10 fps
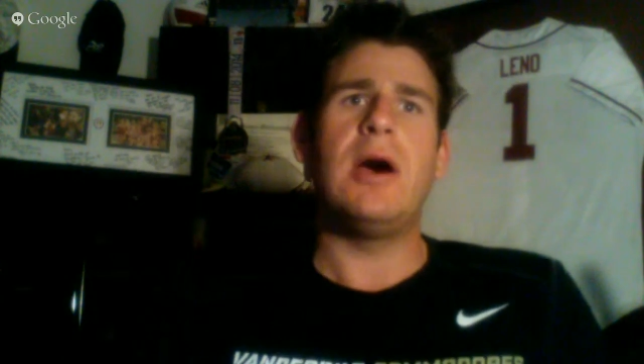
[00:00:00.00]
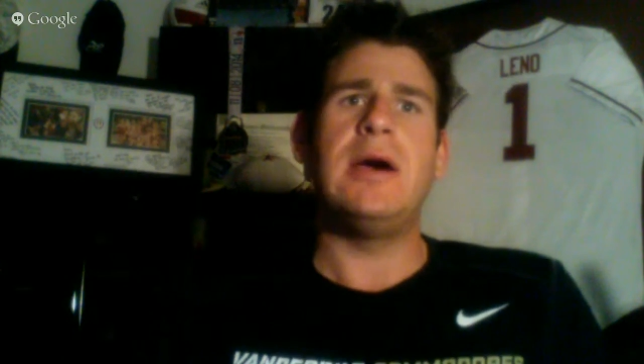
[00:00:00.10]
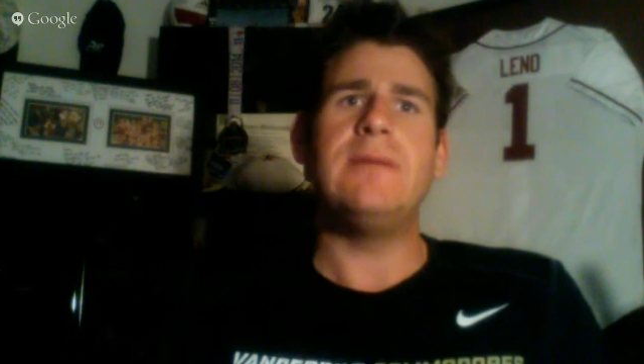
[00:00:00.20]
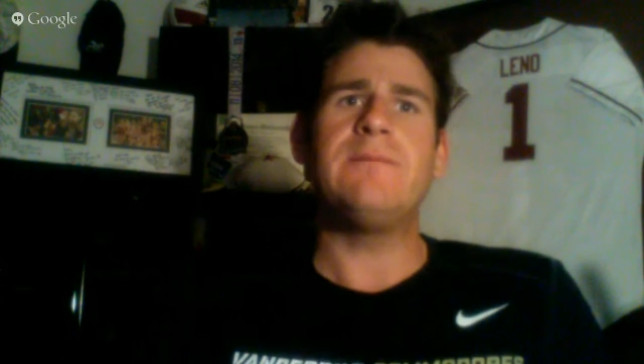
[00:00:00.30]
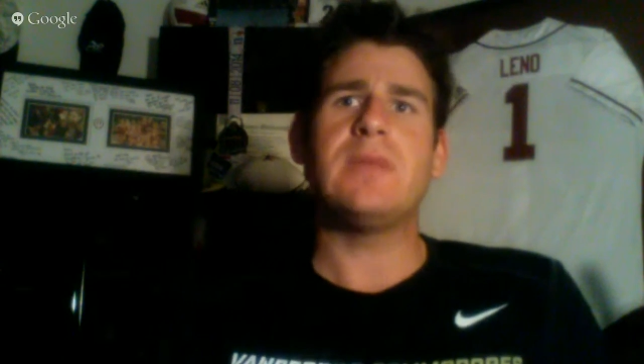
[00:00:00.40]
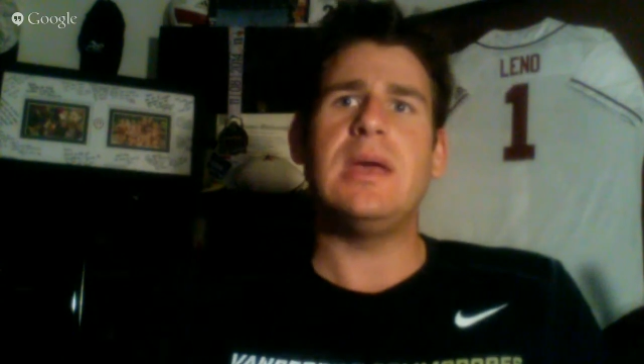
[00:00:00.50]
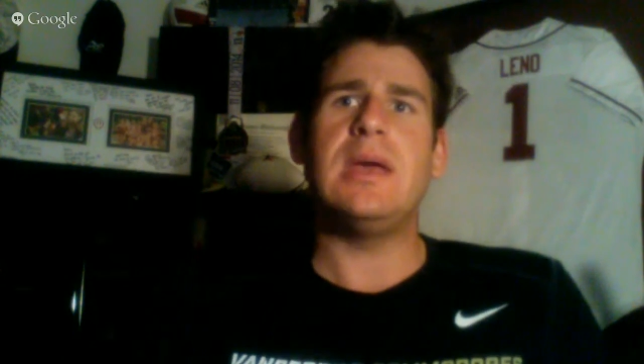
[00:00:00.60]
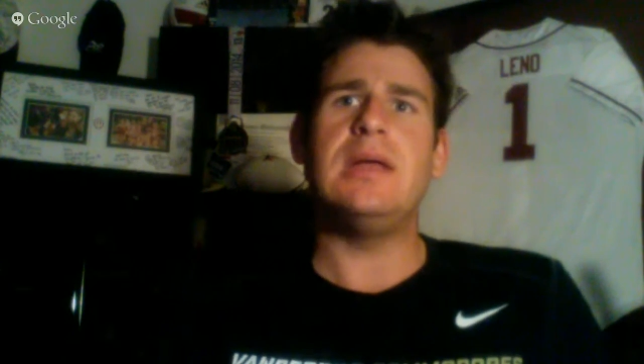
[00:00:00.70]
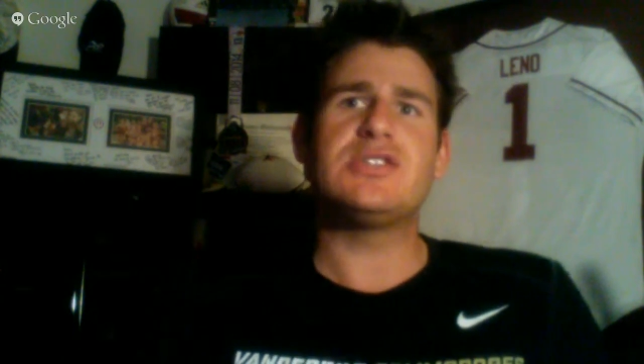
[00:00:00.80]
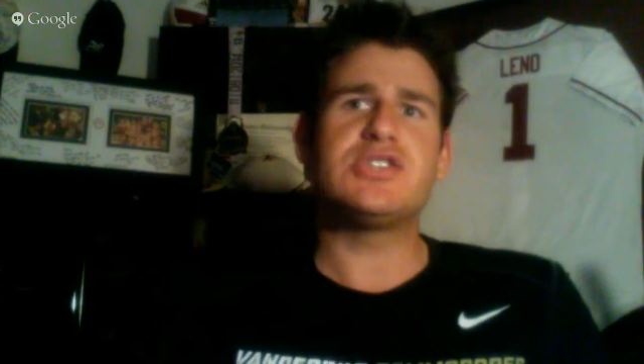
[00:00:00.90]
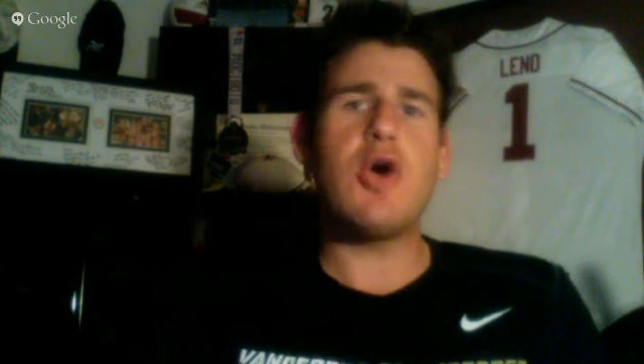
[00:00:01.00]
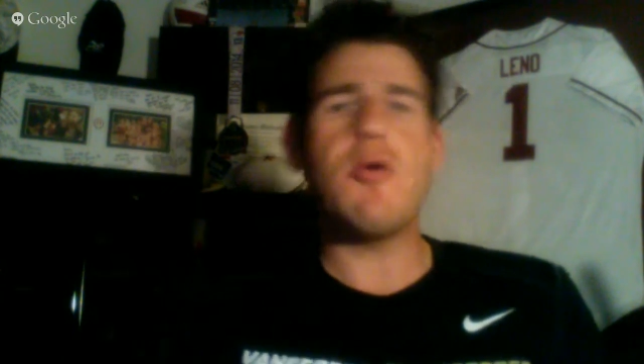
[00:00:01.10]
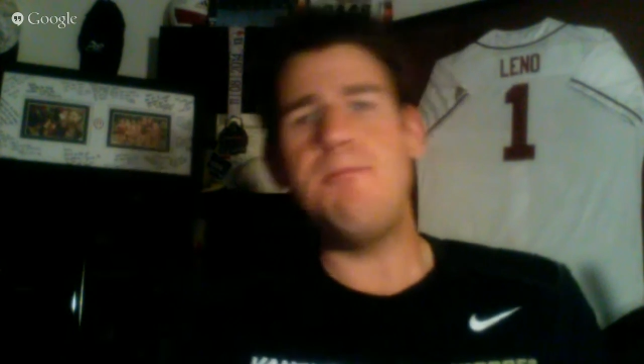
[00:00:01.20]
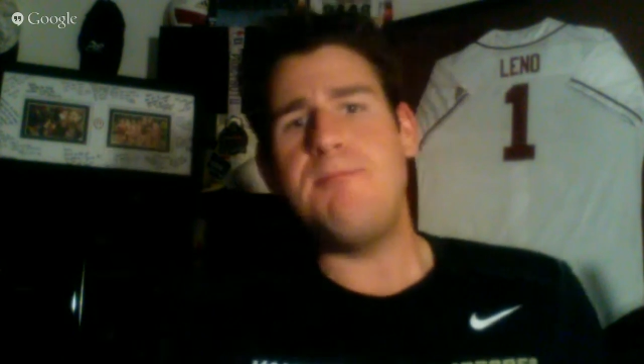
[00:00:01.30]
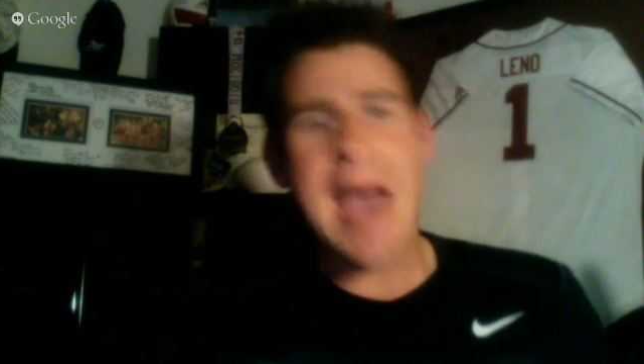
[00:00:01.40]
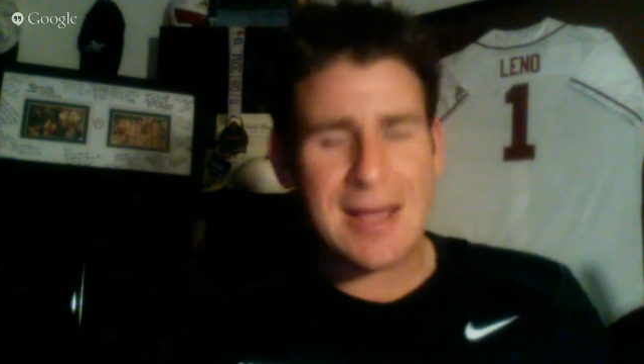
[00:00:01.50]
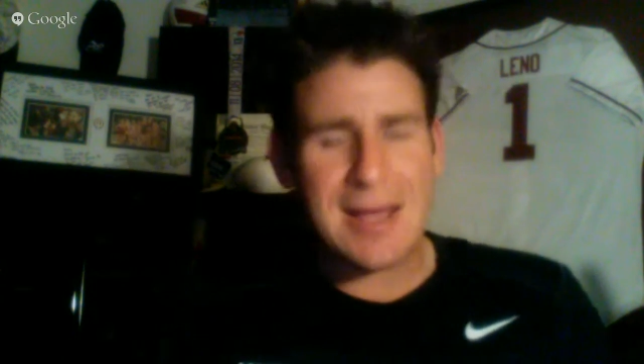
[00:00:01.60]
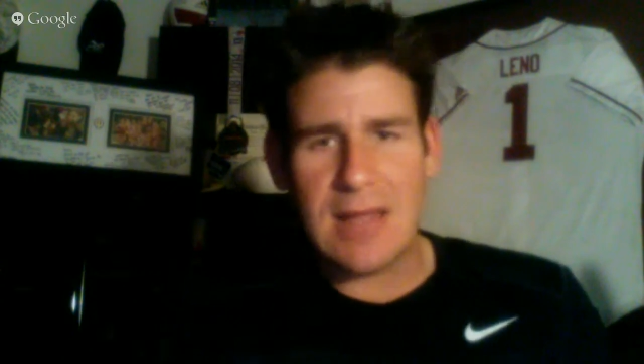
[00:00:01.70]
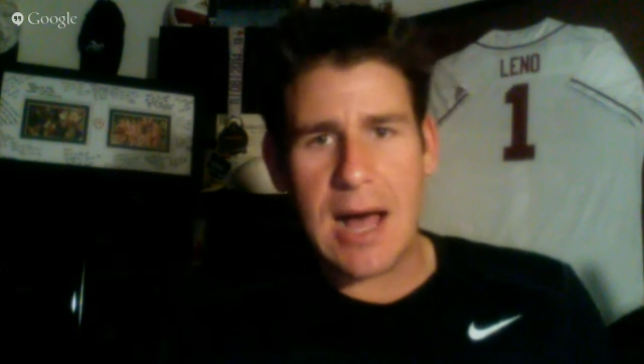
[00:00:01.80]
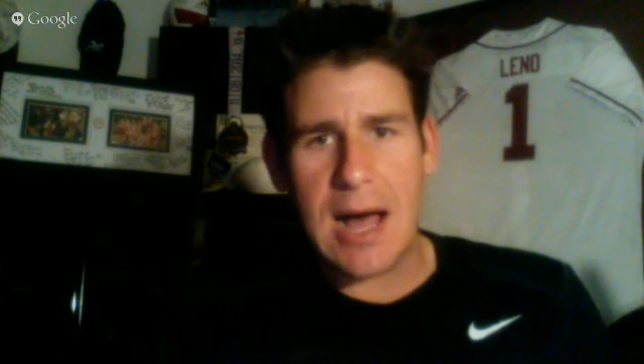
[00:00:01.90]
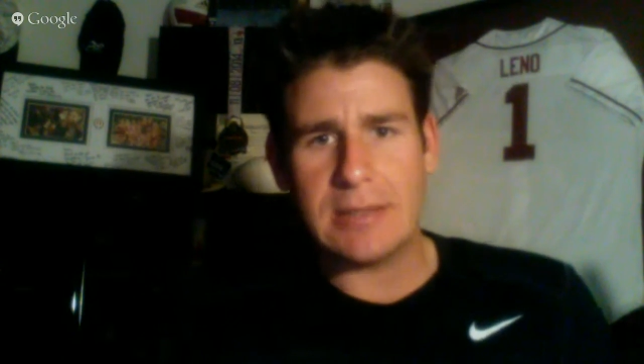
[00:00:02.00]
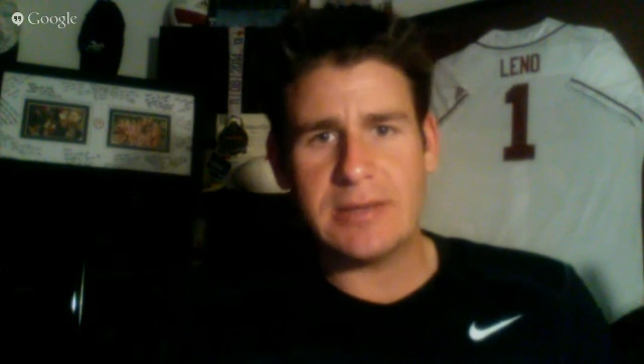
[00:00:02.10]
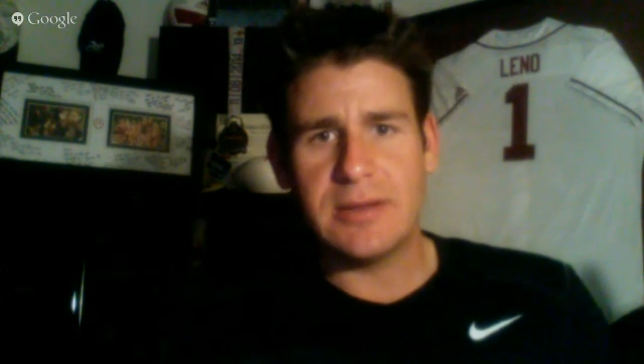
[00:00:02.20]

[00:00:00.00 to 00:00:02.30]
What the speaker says: but it's so backlogged.